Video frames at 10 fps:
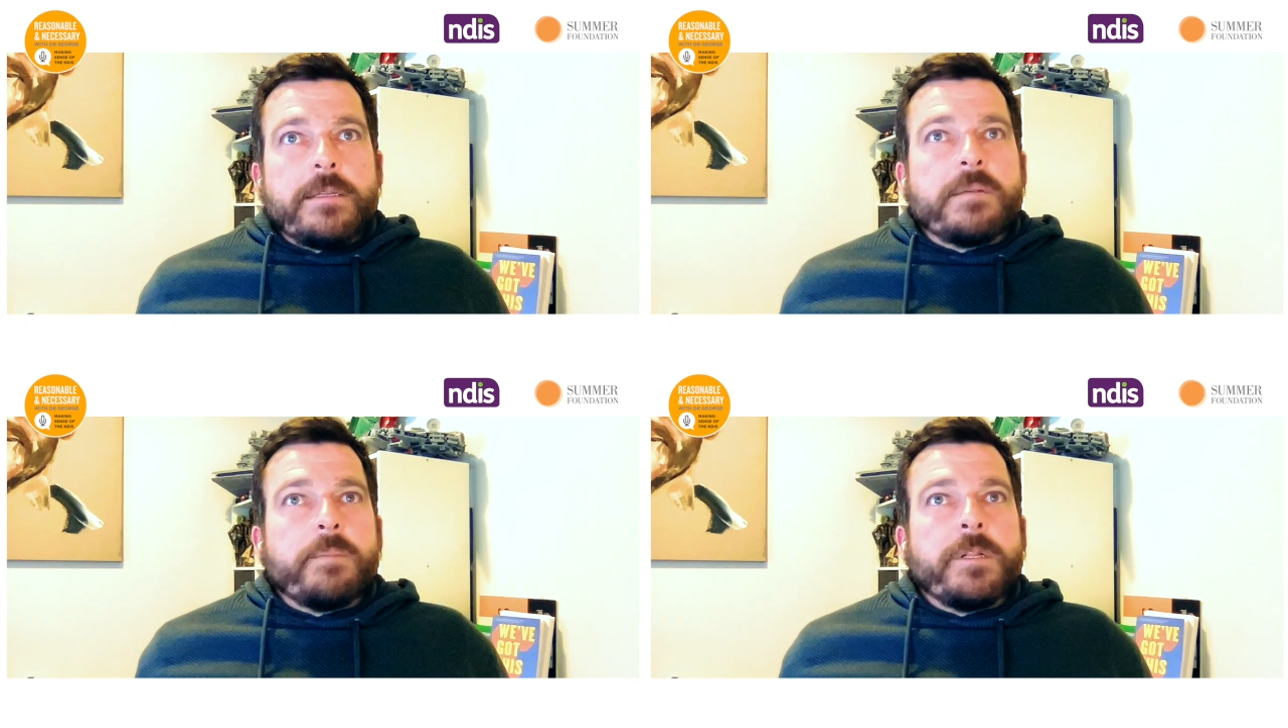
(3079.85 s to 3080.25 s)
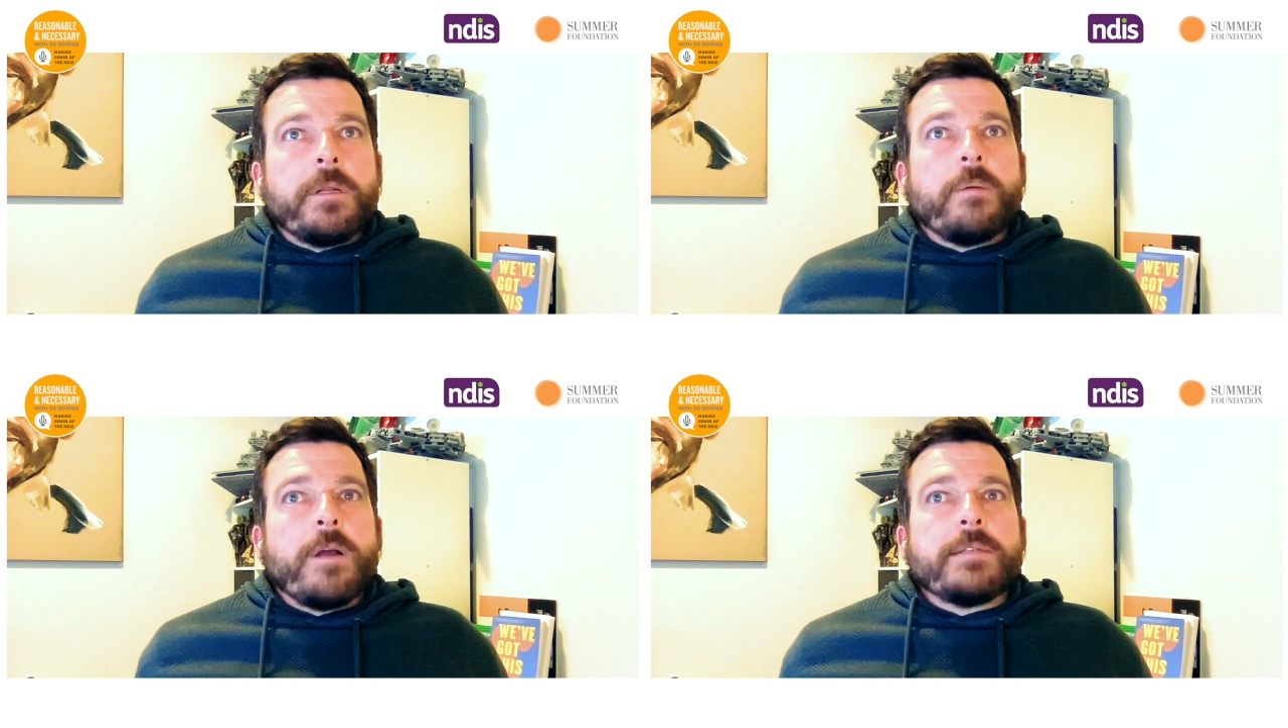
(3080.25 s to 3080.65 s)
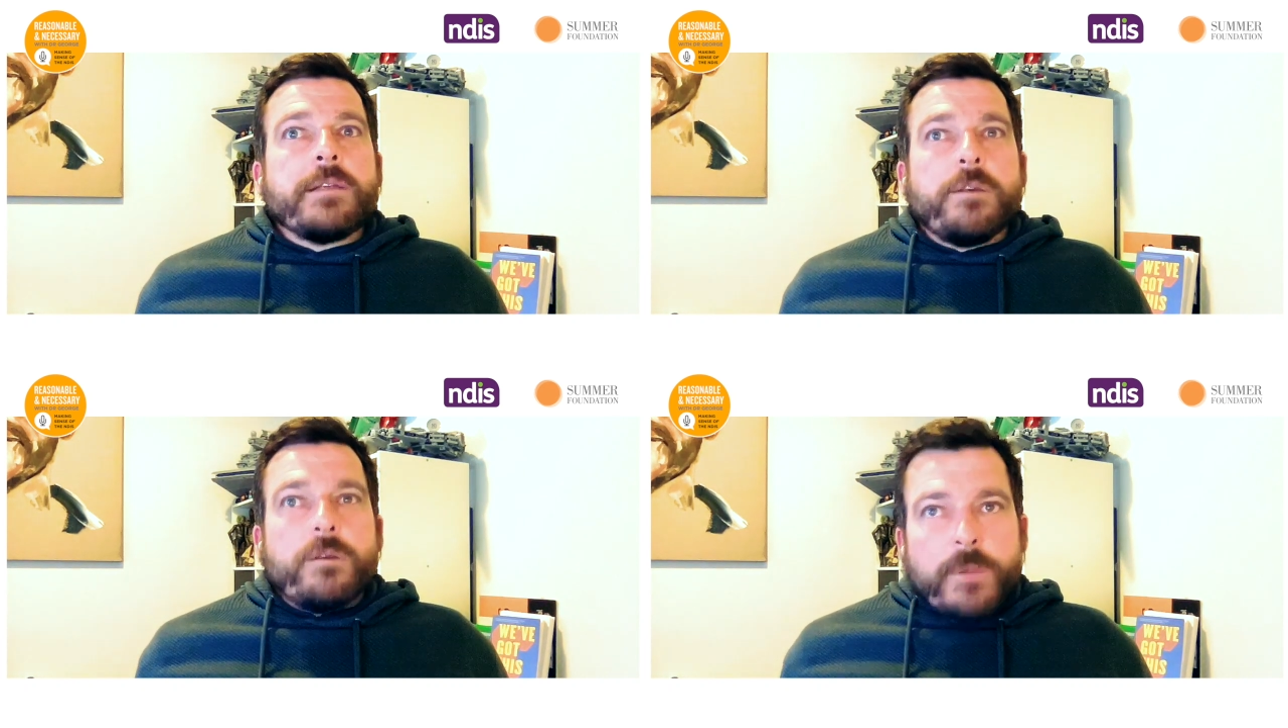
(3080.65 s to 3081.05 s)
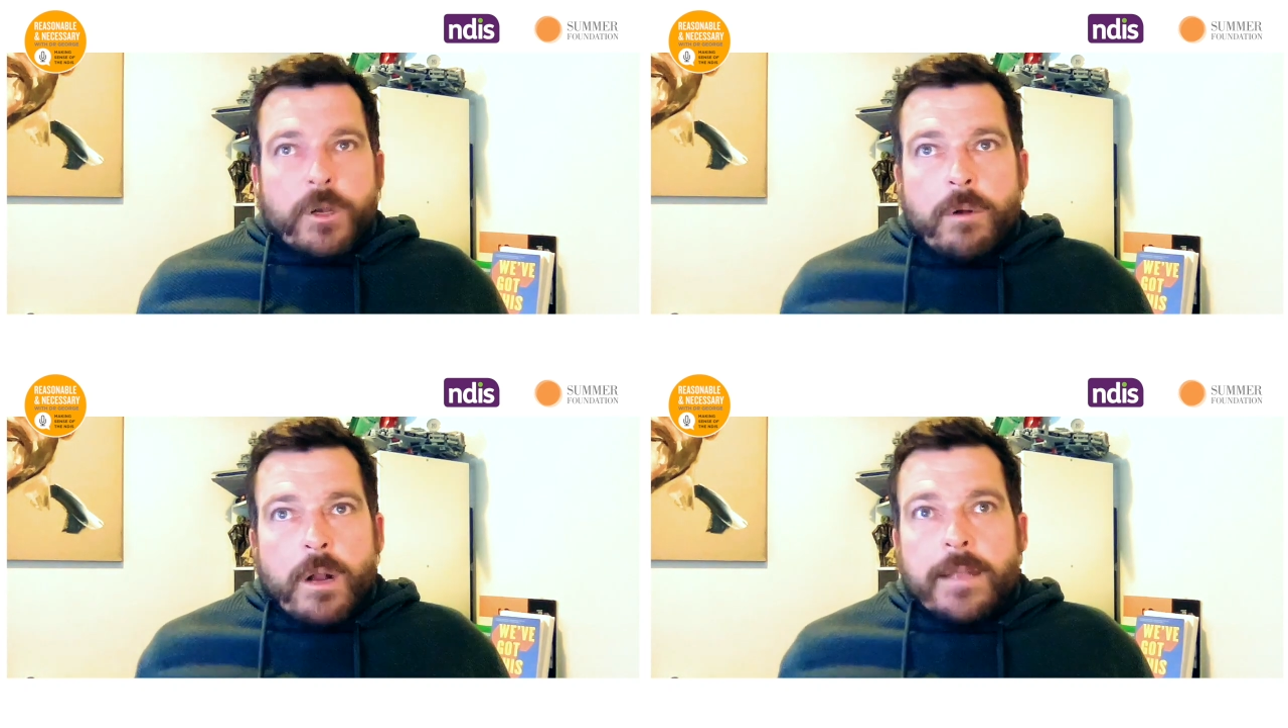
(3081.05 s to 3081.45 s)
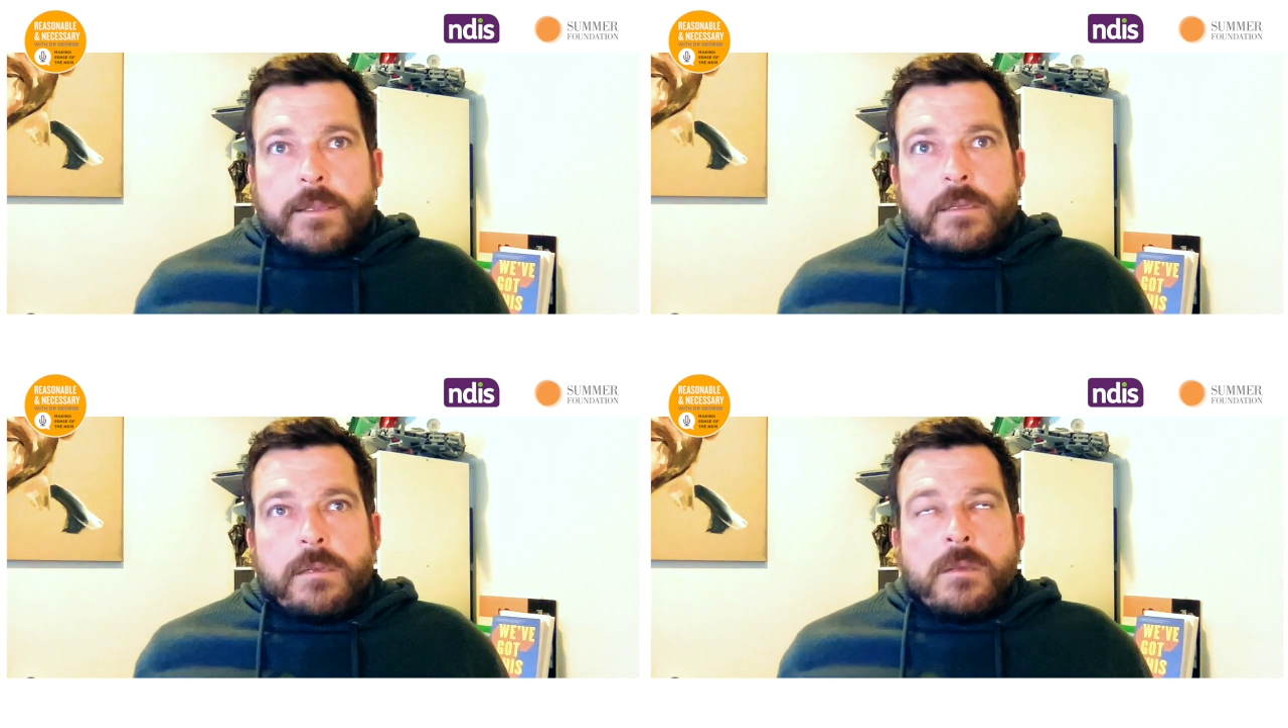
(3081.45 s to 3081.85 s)
Disability rights are human
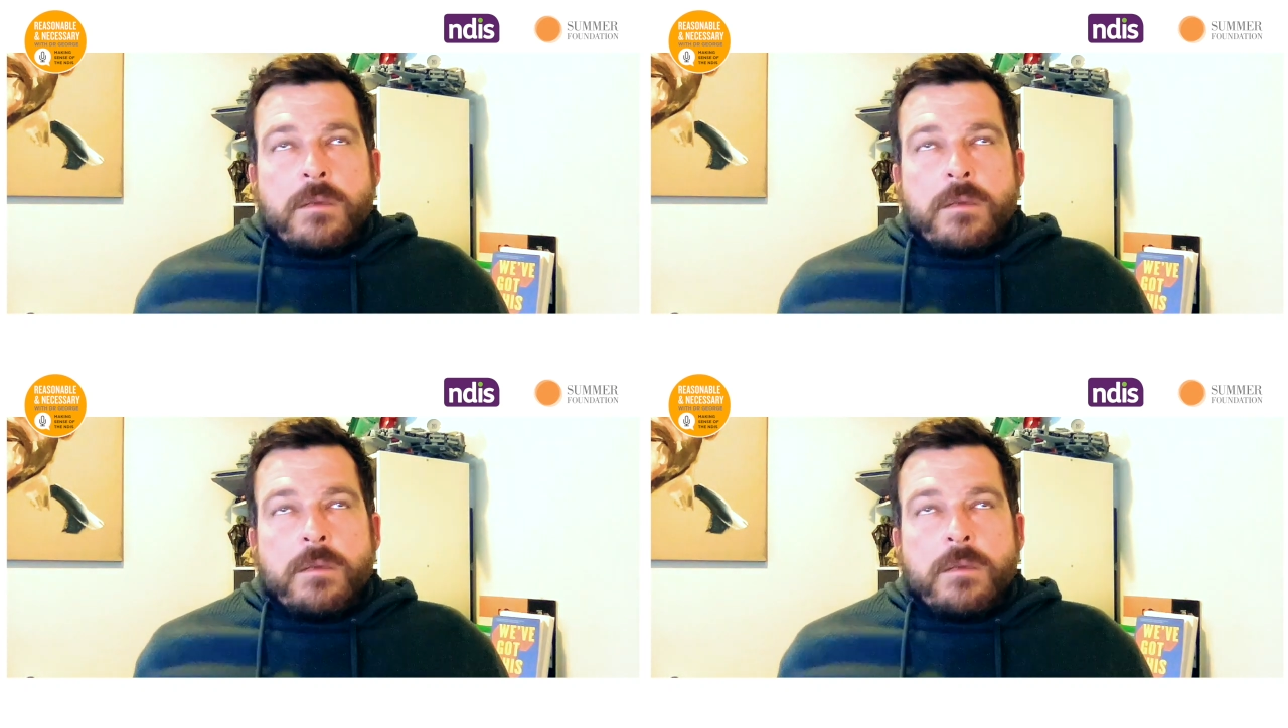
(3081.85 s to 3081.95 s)
rights.